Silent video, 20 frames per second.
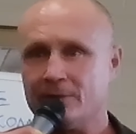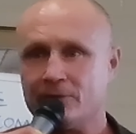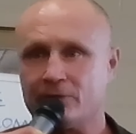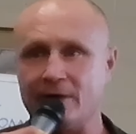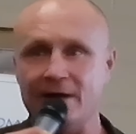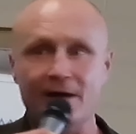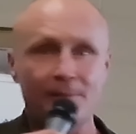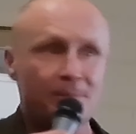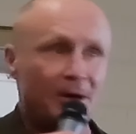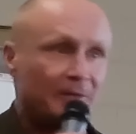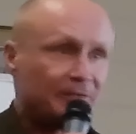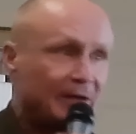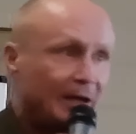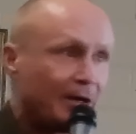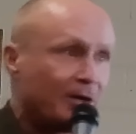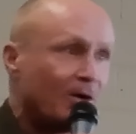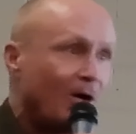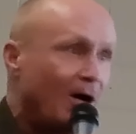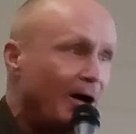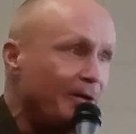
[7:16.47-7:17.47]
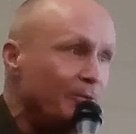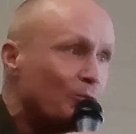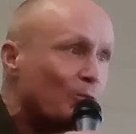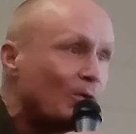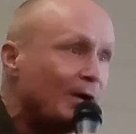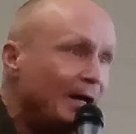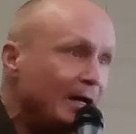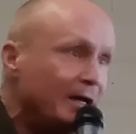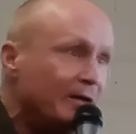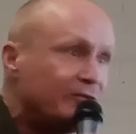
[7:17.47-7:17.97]
Think about that. God
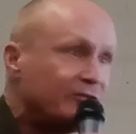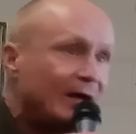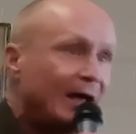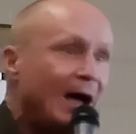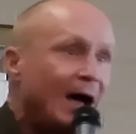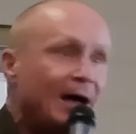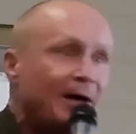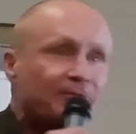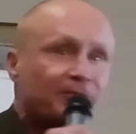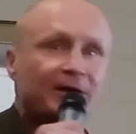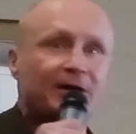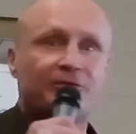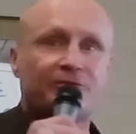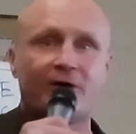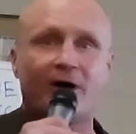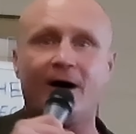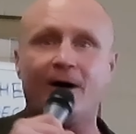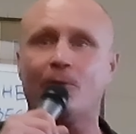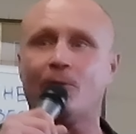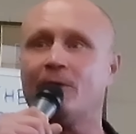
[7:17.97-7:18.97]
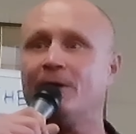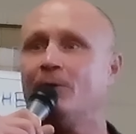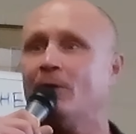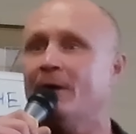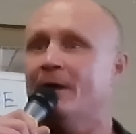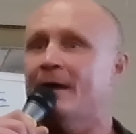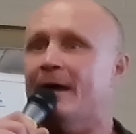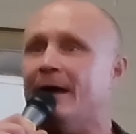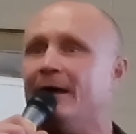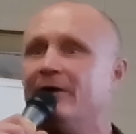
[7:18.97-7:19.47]
reads every thought. We,
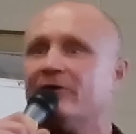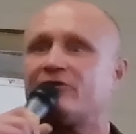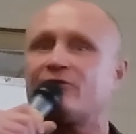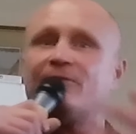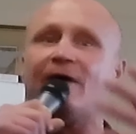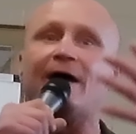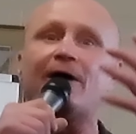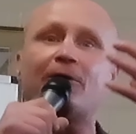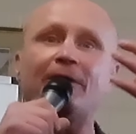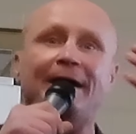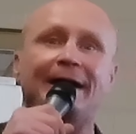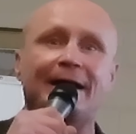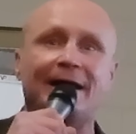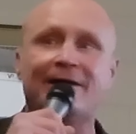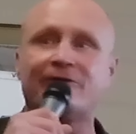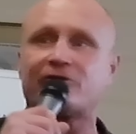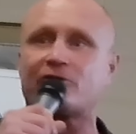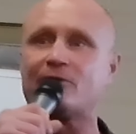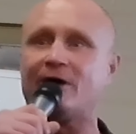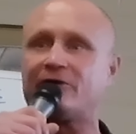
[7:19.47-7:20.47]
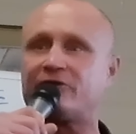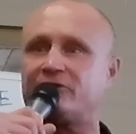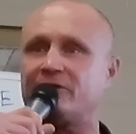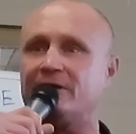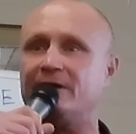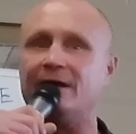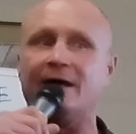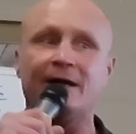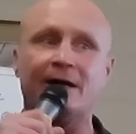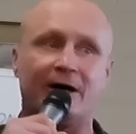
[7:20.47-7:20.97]
he's very
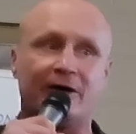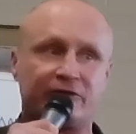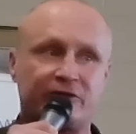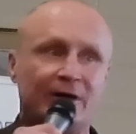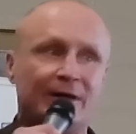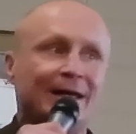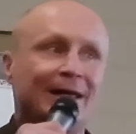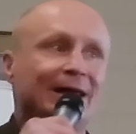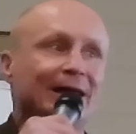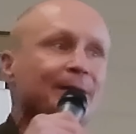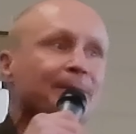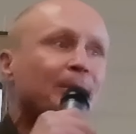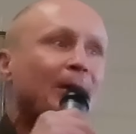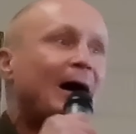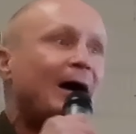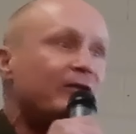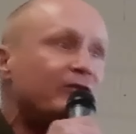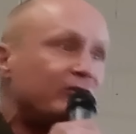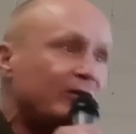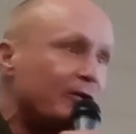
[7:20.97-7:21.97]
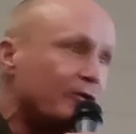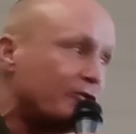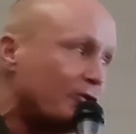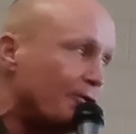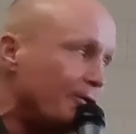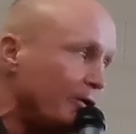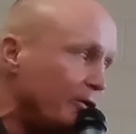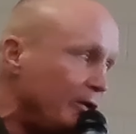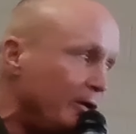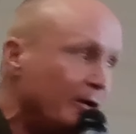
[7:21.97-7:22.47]
interested in us. He abides in
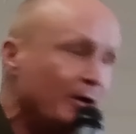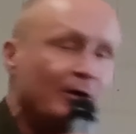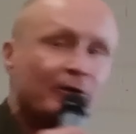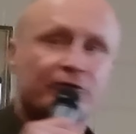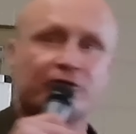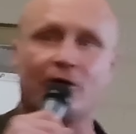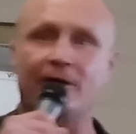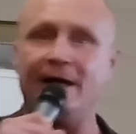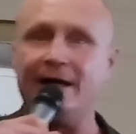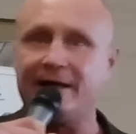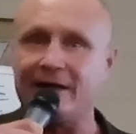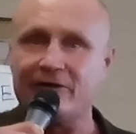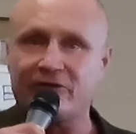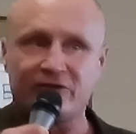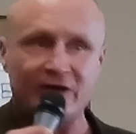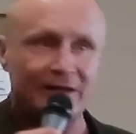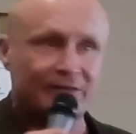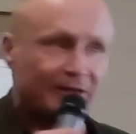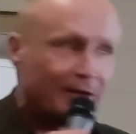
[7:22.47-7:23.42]
eternity, so He can sit